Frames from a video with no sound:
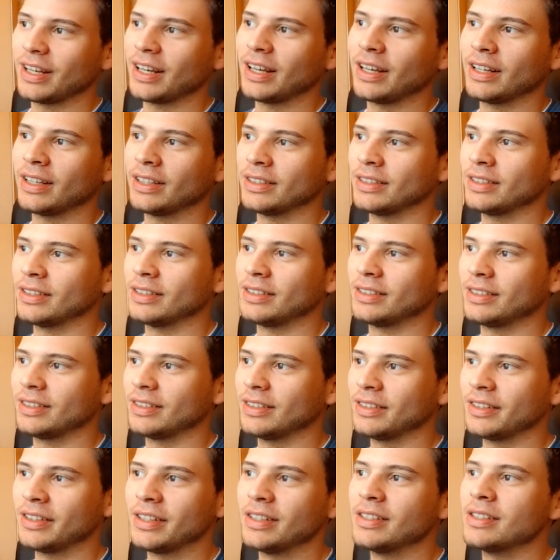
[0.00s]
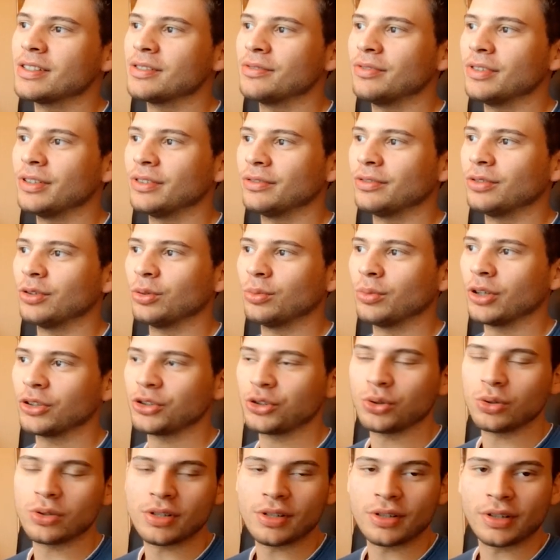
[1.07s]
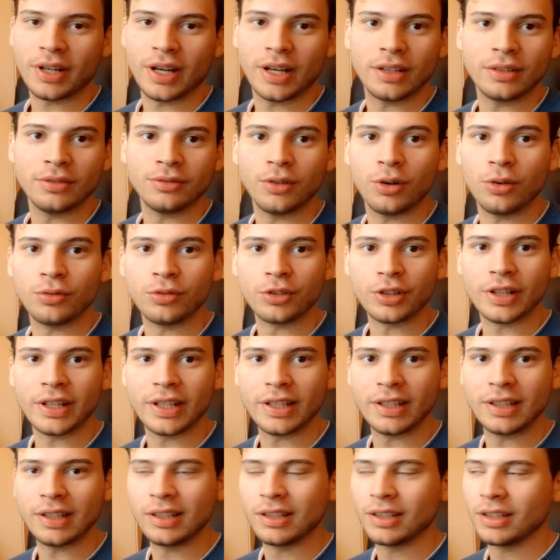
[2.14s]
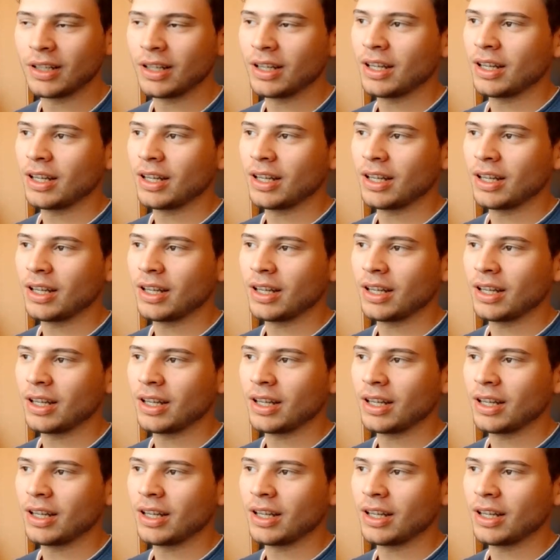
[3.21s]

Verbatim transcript: And these WinFO modules are kind of overkill